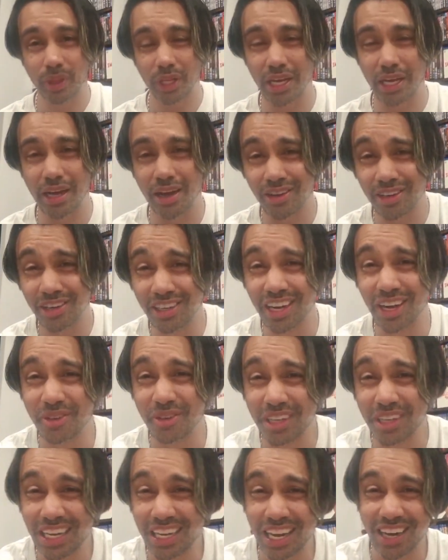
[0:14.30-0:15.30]
I couldn't
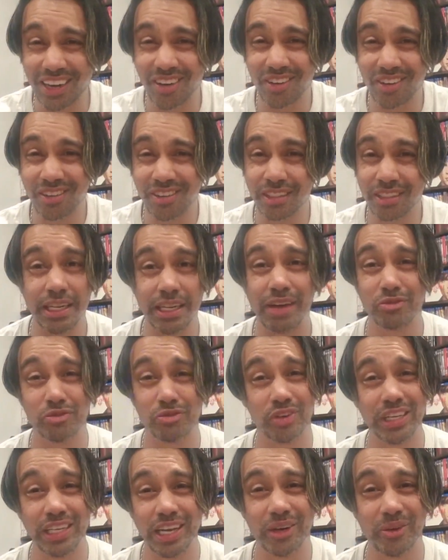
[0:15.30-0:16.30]
hold it that long. Did that
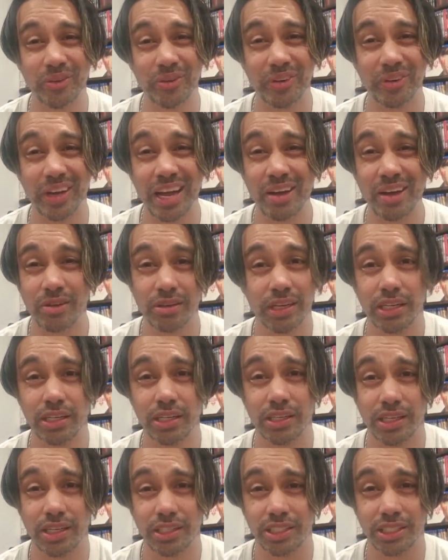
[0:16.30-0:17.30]
freak anyone out, or
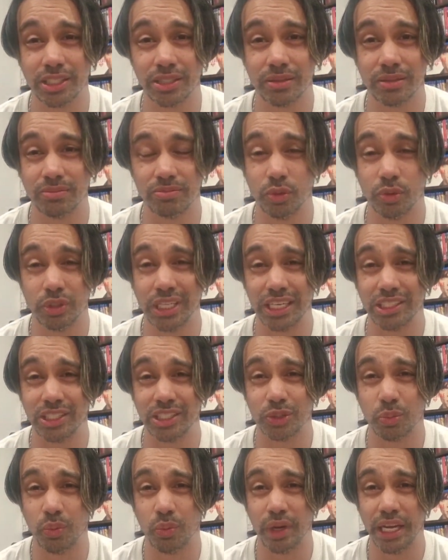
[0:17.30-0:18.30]
was that
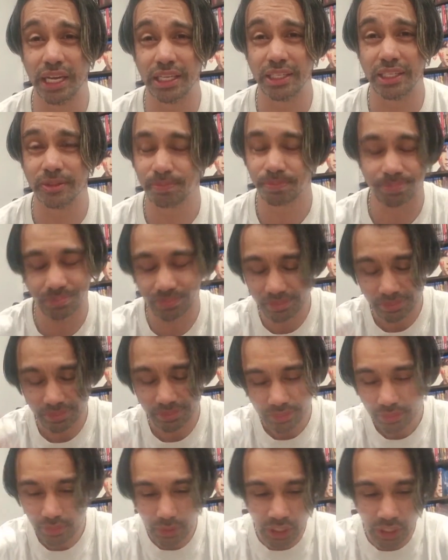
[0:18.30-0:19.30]
just weird?
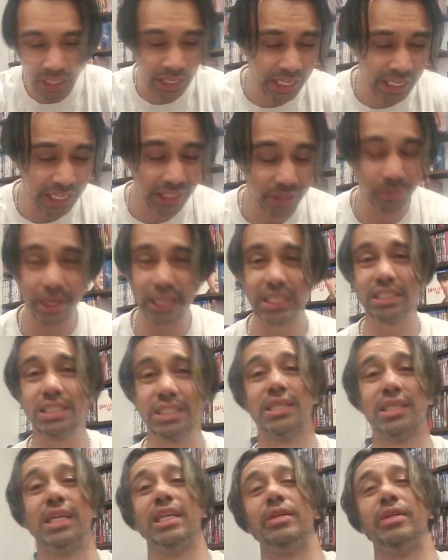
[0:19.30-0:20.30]

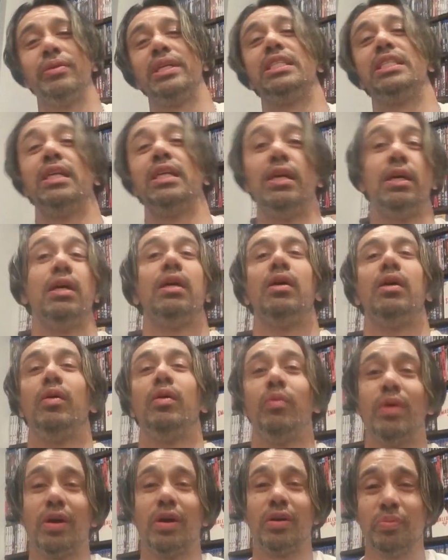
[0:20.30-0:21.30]
Anyways,
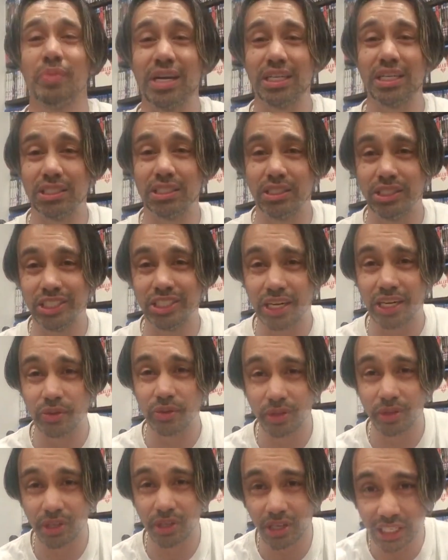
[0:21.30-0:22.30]
welcome back to the
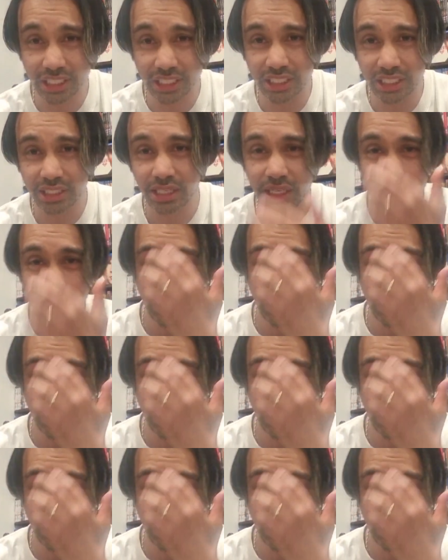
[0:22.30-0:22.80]
channel, guys.